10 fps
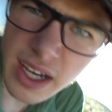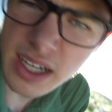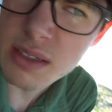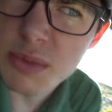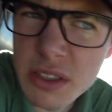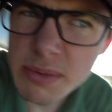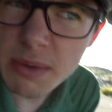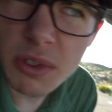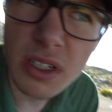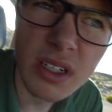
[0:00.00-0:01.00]
I guess most
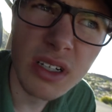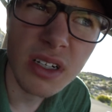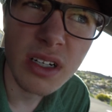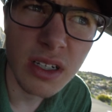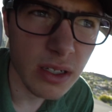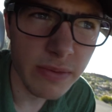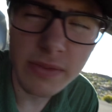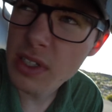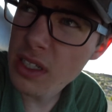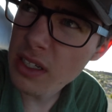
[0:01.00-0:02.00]
people are
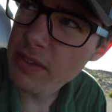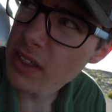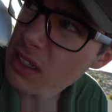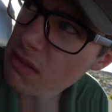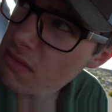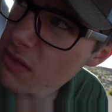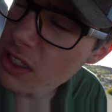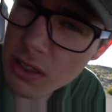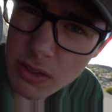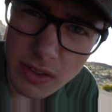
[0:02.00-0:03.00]
hopefully leaving
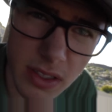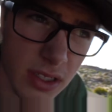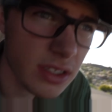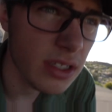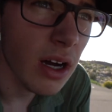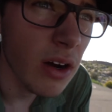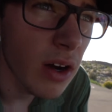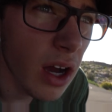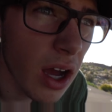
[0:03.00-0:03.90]
soon, so